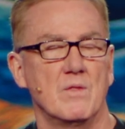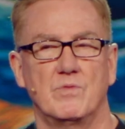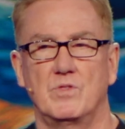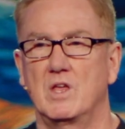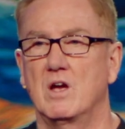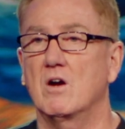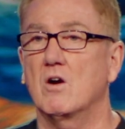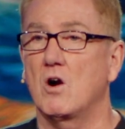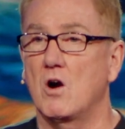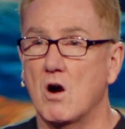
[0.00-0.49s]

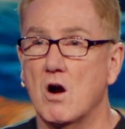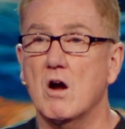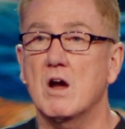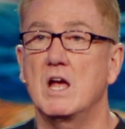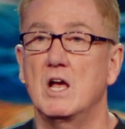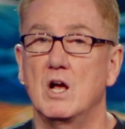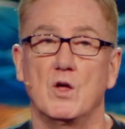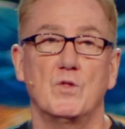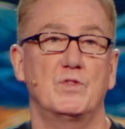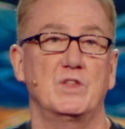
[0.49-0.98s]
there are
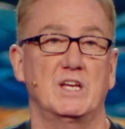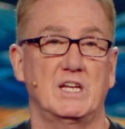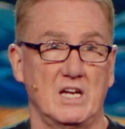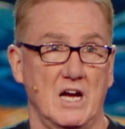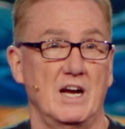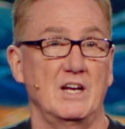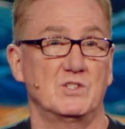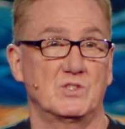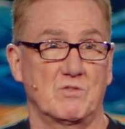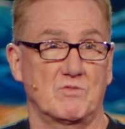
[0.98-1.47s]
healthy
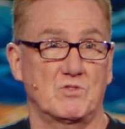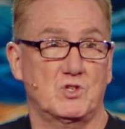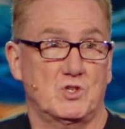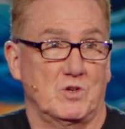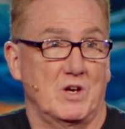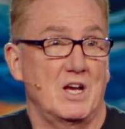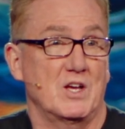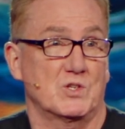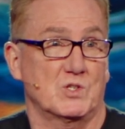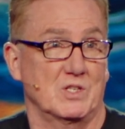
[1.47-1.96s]
kinds of
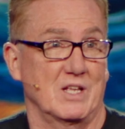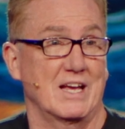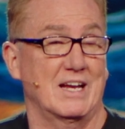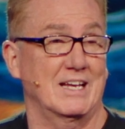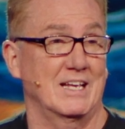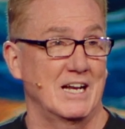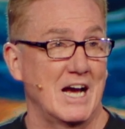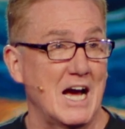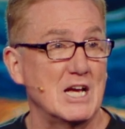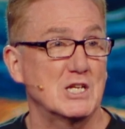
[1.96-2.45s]
stress,
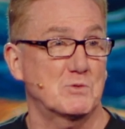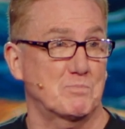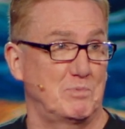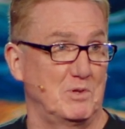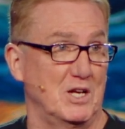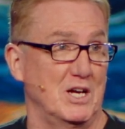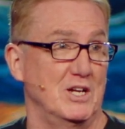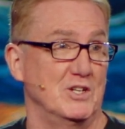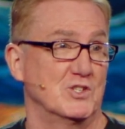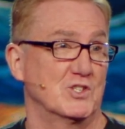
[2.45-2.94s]
like an ice
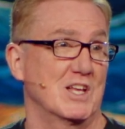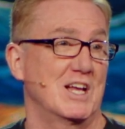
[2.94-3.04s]
plunge.